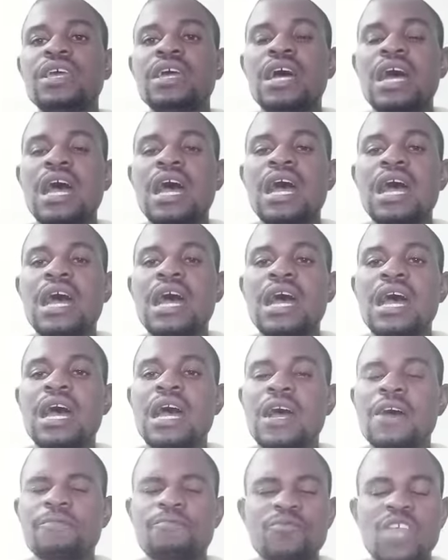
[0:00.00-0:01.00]

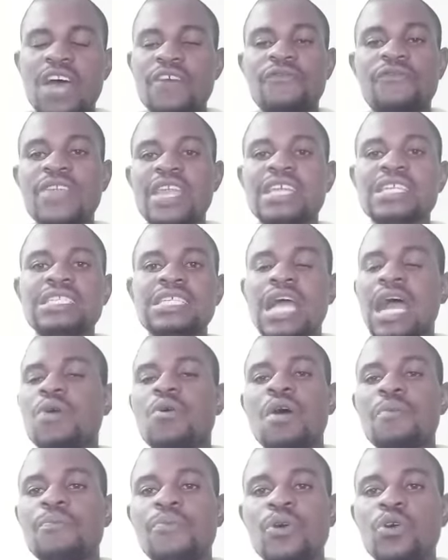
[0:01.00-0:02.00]
affect
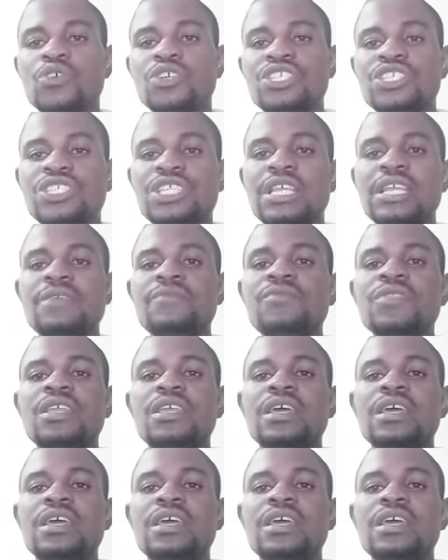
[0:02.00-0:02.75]
our poultry